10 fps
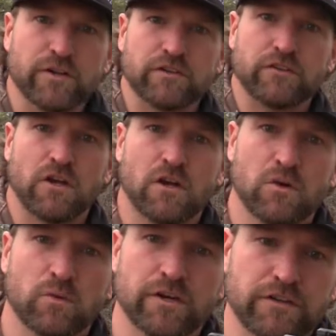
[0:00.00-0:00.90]
is
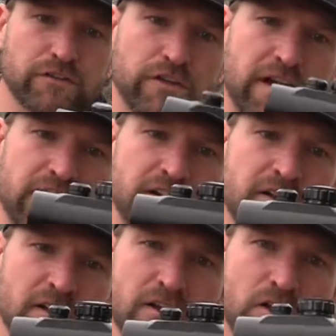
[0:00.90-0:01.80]
we're gonna sight
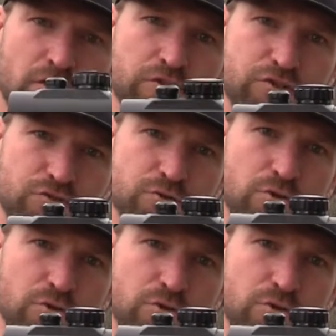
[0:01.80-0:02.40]
in this True